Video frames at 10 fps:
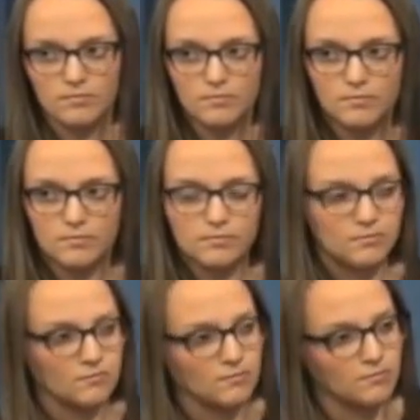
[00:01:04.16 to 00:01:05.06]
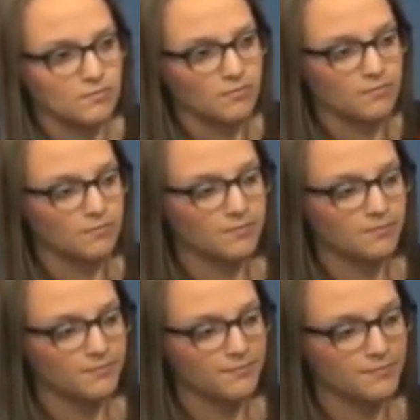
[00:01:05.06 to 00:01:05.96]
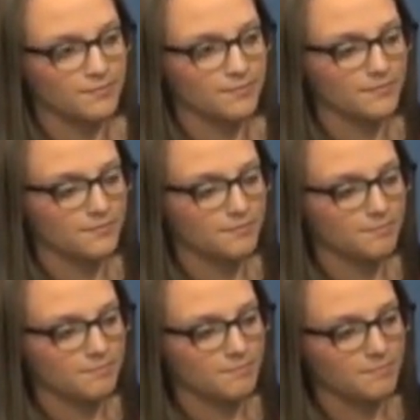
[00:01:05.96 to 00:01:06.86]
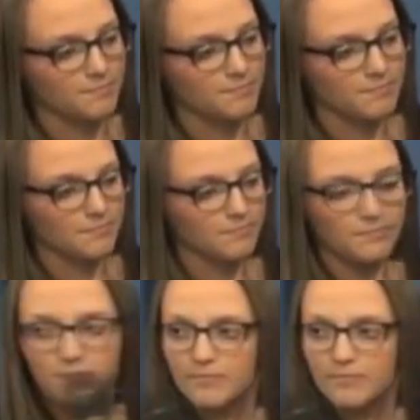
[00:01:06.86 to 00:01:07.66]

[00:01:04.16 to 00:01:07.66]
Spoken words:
(silent)